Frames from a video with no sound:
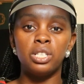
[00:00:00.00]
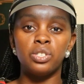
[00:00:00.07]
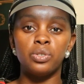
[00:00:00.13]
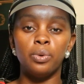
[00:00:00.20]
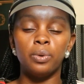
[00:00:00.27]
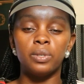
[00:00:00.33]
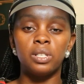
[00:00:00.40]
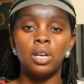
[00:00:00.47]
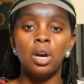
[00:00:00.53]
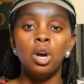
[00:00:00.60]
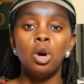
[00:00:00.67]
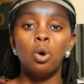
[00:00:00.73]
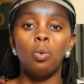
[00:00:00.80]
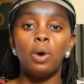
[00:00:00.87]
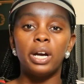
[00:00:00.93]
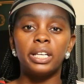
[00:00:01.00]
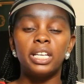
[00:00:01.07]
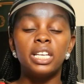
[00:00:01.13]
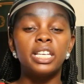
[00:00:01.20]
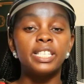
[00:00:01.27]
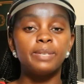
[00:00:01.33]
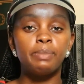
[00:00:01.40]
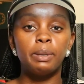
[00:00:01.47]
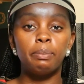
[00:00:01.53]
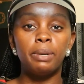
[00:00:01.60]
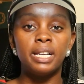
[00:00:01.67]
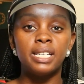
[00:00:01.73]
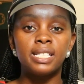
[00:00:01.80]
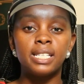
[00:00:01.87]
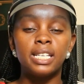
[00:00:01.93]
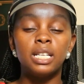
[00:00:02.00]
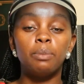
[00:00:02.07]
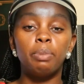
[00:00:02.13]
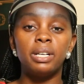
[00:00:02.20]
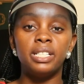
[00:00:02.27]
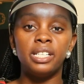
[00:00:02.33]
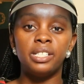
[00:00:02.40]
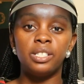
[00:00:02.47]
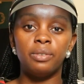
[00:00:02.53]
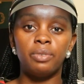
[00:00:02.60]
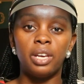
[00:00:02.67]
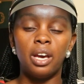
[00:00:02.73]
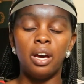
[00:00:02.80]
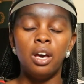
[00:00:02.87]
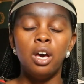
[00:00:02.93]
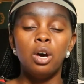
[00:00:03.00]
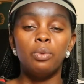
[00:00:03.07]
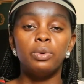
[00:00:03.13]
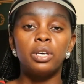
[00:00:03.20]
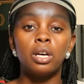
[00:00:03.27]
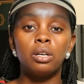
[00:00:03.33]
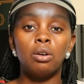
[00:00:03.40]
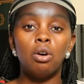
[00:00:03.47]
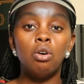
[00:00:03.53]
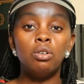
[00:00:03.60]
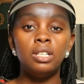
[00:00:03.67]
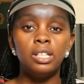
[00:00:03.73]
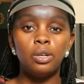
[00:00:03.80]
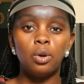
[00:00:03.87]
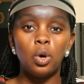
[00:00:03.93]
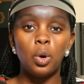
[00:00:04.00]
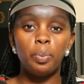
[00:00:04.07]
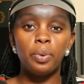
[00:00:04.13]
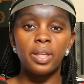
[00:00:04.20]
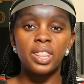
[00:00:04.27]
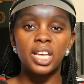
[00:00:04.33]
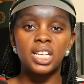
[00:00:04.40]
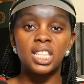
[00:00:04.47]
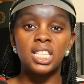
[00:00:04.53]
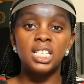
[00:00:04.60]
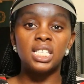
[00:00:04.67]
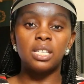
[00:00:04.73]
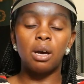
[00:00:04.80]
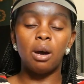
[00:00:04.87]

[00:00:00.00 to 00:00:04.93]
is not working, he's been placed in palliative care. We can only hope that this